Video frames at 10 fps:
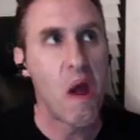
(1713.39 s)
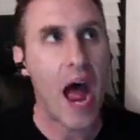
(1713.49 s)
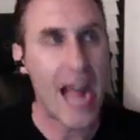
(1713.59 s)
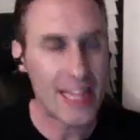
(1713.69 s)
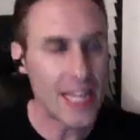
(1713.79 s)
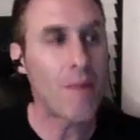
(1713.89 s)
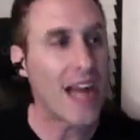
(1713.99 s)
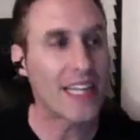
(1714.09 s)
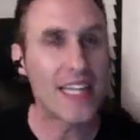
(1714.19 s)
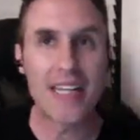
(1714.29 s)
I think
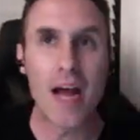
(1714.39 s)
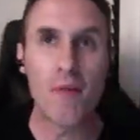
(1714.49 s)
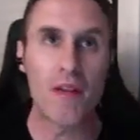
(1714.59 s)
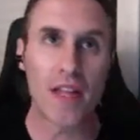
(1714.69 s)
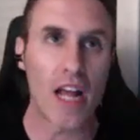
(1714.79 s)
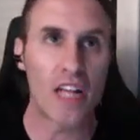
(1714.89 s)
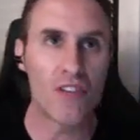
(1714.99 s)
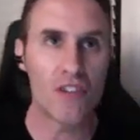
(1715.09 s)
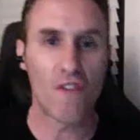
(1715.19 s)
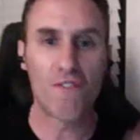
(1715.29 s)
back to that time period, like sort
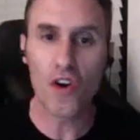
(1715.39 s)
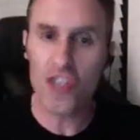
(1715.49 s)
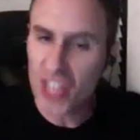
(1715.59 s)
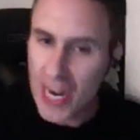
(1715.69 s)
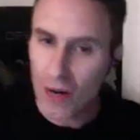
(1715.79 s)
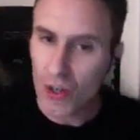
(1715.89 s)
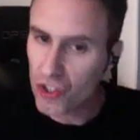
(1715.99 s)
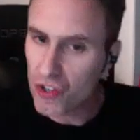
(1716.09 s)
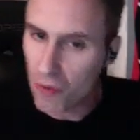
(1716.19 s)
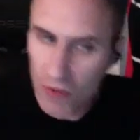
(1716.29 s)
of the first character
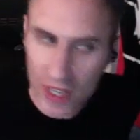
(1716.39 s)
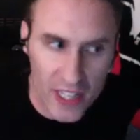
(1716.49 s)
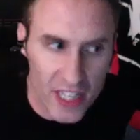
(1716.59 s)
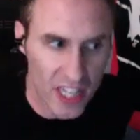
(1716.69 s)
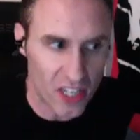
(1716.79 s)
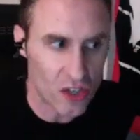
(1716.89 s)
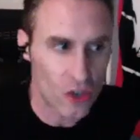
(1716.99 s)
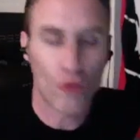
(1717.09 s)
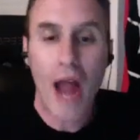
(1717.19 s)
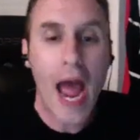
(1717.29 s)
that really like
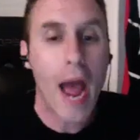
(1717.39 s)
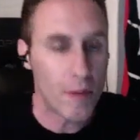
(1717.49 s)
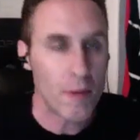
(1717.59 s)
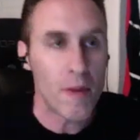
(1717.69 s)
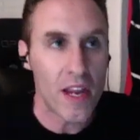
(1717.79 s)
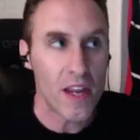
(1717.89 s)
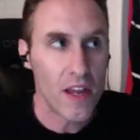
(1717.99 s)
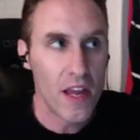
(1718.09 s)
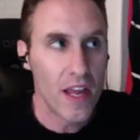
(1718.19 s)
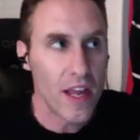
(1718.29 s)
grabbed me,
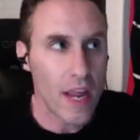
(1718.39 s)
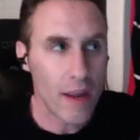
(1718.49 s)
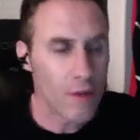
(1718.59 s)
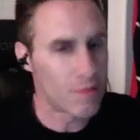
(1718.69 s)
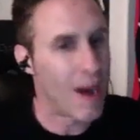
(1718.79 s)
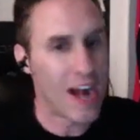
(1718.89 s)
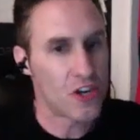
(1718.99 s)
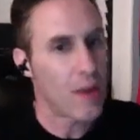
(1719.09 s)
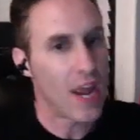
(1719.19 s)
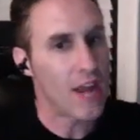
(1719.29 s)
it was Macho Man.